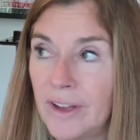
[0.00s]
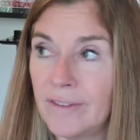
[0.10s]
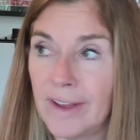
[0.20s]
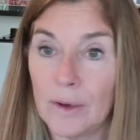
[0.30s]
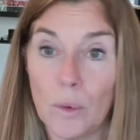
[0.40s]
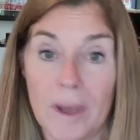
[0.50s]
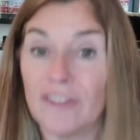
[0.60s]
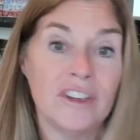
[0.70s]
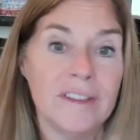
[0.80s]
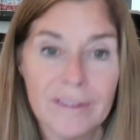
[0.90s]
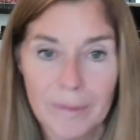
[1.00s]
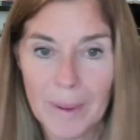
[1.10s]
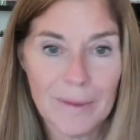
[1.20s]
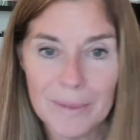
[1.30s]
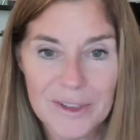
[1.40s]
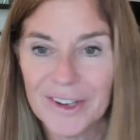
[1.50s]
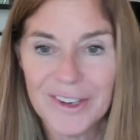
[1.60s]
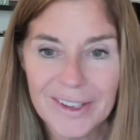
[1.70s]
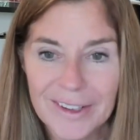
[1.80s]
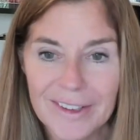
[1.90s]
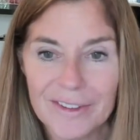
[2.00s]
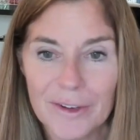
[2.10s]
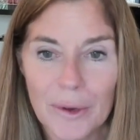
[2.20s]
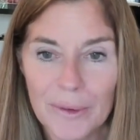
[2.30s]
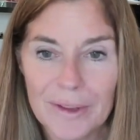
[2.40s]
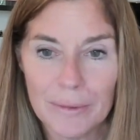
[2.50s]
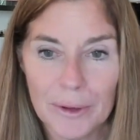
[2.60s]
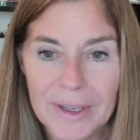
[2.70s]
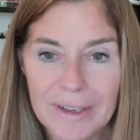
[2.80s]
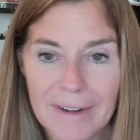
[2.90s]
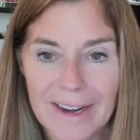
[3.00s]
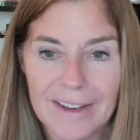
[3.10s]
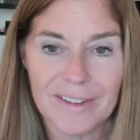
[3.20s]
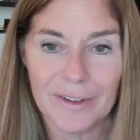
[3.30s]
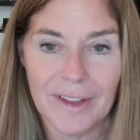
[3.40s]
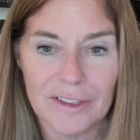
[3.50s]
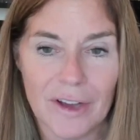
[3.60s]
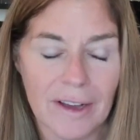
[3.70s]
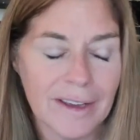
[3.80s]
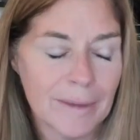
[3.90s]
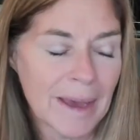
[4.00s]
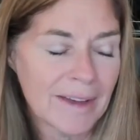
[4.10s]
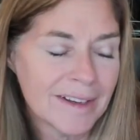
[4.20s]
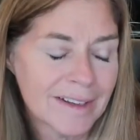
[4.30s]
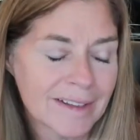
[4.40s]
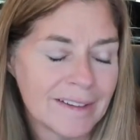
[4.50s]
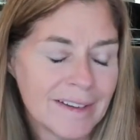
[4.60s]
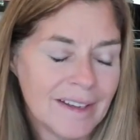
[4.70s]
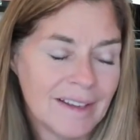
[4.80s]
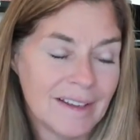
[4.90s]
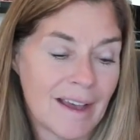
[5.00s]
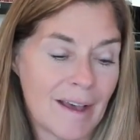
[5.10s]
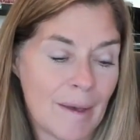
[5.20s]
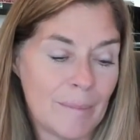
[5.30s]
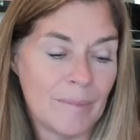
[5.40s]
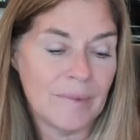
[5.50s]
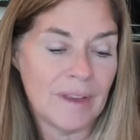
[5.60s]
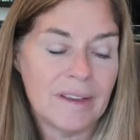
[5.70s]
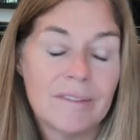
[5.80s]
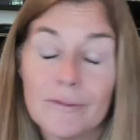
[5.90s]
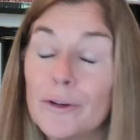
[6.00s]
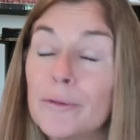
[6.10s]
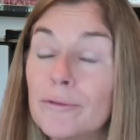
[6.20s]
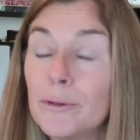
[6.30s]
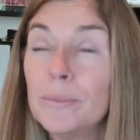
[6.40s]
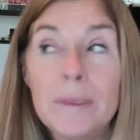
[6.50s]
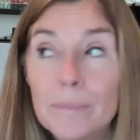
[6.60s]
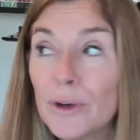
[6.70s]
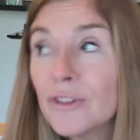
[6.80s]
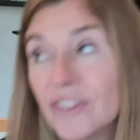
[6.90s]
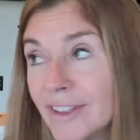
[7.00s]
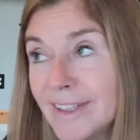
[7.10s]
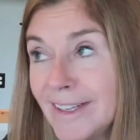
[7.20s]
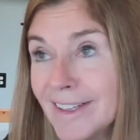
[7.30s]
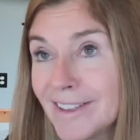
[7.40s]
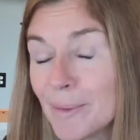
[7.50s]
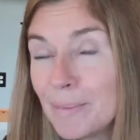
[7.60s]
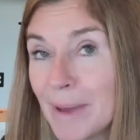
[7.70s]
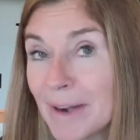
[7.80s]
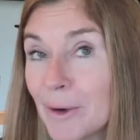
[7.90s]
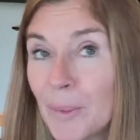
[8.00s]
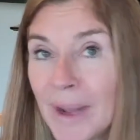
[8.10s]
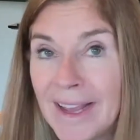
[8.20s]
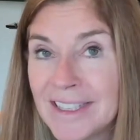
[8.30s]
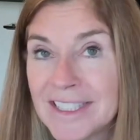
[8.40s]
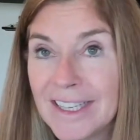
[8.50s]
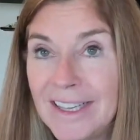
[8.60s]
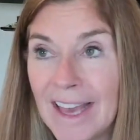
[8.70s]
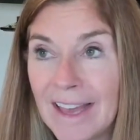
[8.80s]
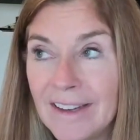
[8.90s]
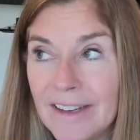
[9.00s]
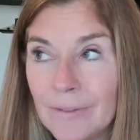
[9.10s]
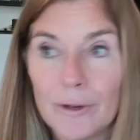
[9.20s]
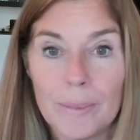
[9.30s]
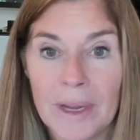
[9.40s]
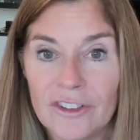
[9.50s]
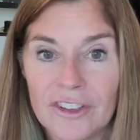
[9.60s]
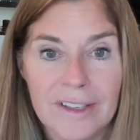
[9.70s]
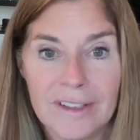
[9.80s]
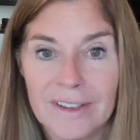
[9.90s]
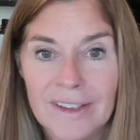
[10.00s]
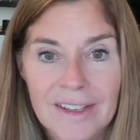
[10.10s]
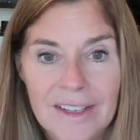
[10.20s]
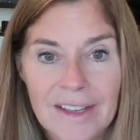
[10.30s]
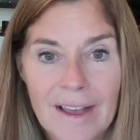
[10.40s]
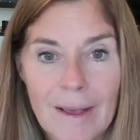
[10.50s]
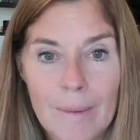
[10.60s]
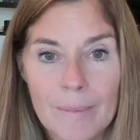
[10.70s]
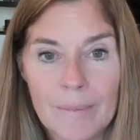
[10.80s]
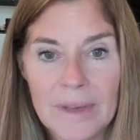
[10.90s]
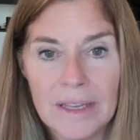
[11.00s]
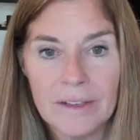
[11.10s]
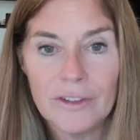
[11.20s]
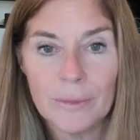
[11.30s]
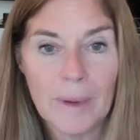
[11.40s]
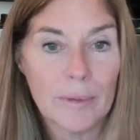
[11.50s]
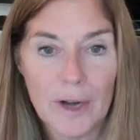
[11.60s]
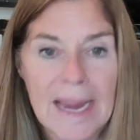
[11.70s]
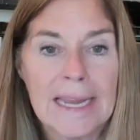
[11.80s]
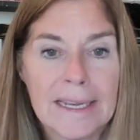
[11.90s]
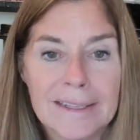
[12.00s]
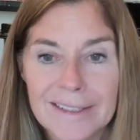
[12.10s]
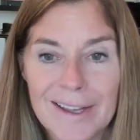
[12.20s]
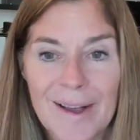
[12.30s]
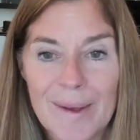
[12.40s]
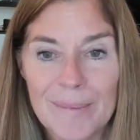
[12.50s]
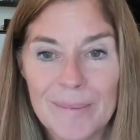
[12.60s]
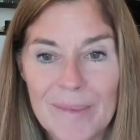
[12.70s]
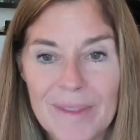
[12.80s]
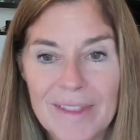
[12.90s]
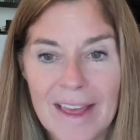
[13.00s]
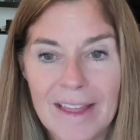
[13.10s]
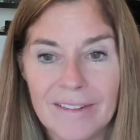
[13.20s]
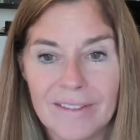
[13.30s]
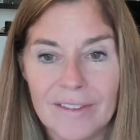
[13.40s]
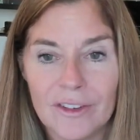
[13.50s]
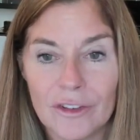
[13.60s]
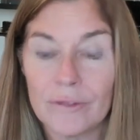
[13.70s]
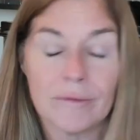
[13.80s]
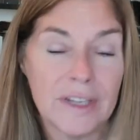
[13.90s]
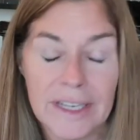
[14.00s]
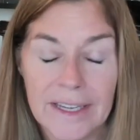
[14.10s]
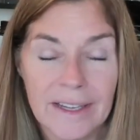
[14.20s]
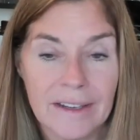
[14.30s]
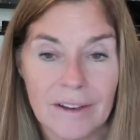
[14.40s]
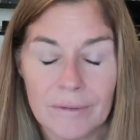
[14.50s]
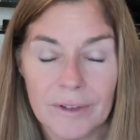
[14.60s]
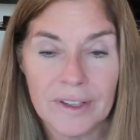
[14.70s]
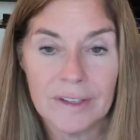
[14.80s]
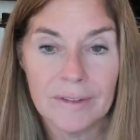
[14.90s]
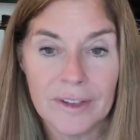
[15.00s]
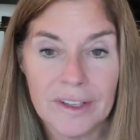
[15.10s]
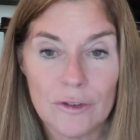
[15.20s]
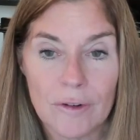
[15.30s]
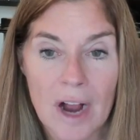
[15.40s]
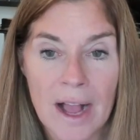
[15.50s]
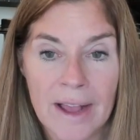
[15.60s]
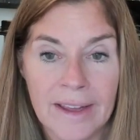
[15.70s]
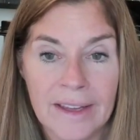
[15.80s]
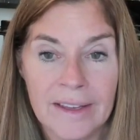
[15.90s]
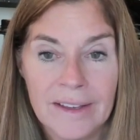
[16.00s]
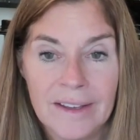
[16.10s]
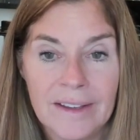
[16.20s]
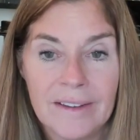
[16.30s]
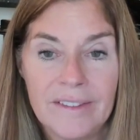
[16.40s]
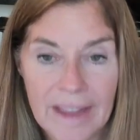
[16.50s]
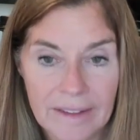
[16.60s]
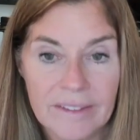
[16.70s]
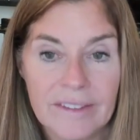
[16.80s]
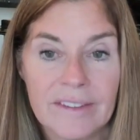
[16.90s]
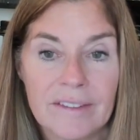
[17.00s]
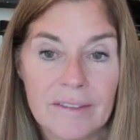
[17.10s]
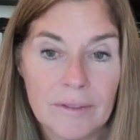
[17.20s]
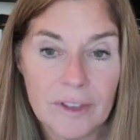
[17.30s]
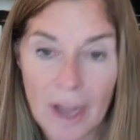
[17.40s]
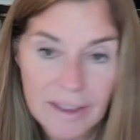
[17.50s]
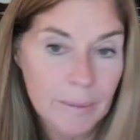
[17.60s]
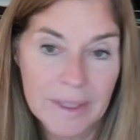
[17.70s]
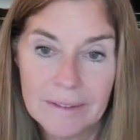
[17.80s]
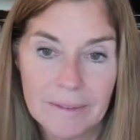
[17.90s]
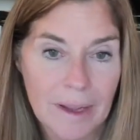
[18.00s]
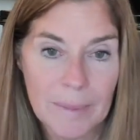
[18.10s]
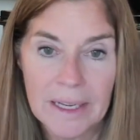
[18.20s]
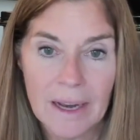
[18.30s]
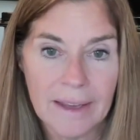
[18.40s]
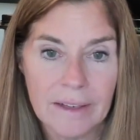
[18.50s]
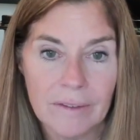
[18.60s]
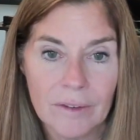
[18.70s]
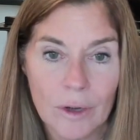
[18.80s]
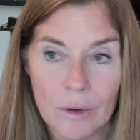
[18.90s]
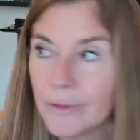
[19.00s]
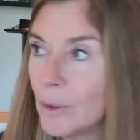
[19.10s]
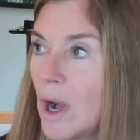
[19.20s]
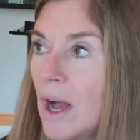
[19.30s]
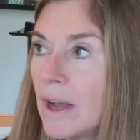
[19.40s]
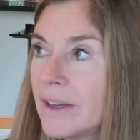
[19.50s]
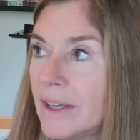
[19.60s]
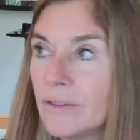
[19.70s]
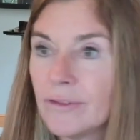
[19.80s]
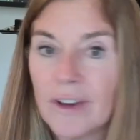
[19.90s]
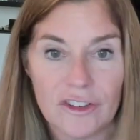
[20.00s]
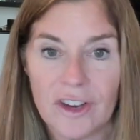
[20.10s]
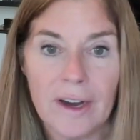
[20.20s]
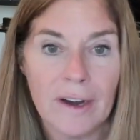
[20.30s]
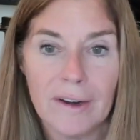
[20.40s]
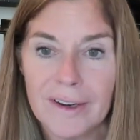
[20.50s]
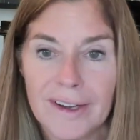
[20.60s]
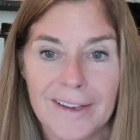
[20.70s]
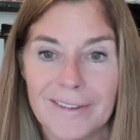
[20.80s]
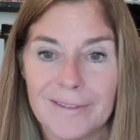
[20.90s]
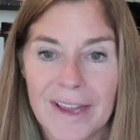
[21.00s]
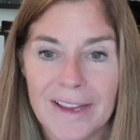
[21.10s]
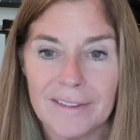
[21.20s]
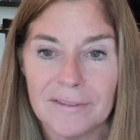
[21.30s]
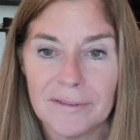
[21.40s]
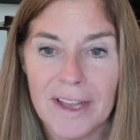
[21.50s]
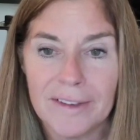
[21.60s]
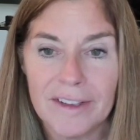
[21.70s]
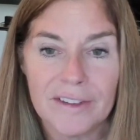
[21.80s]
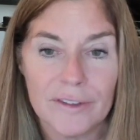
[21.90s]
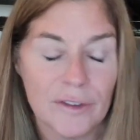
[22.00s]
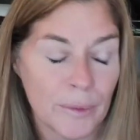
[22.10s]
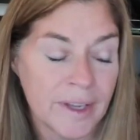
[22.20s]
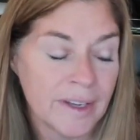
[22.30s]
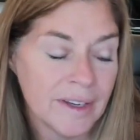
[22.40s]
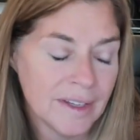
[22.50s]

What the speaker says: They have like questions about the material as they're going through it, right? As they're like talking about it. And for me personally, it's a better way to get information into my brain than just reading a really, really dry, dense document. I mean, I can go for a walk in fresh air and listen to it.